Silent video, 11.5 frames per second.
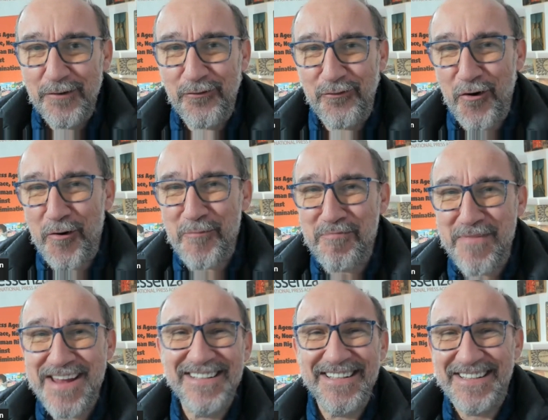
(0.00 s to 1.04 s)
for
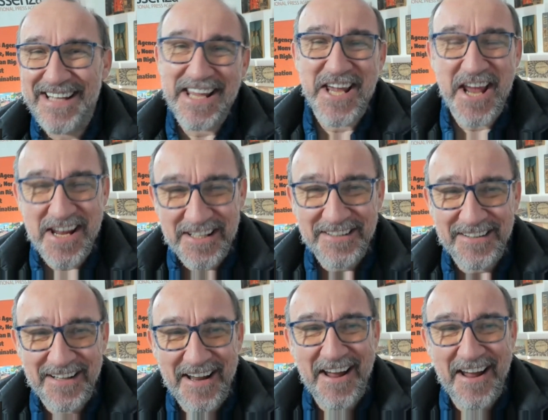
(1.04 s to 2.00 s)
many decades,